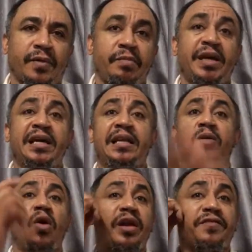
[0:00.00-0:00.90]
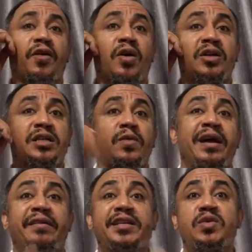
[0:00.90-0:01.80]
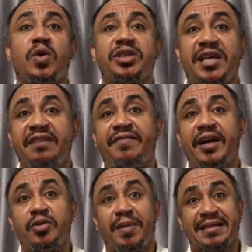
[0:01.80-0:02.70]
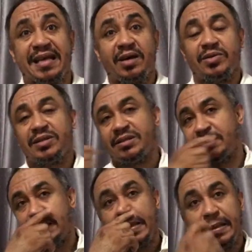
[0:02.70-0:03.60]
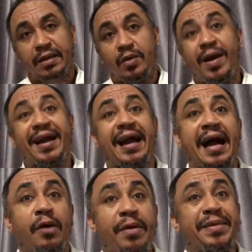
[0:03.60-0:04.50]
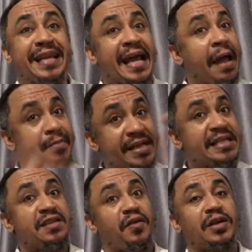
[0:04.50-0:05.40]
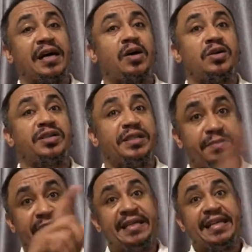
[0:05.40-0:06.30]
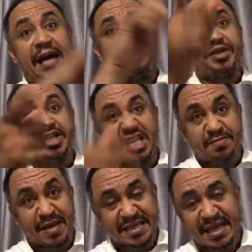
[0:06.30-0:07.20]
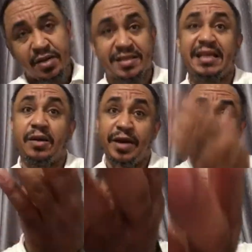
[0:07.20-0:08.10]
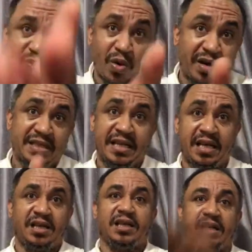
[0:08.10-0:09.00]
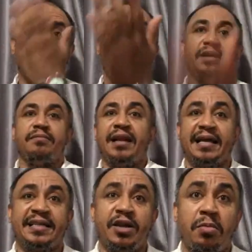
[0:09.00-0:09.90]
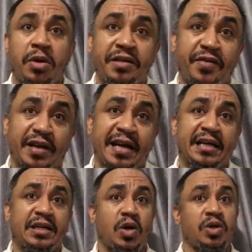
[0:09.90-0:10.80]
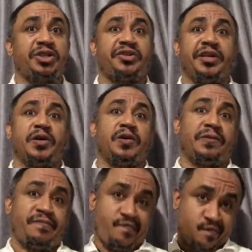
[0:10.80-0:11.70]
Begin the worry for country when wristwatch get value pass house. When car will be liability for other countries, begin they appreciate pass house. Then when you go begin worry, say, be like say your money for that country don't.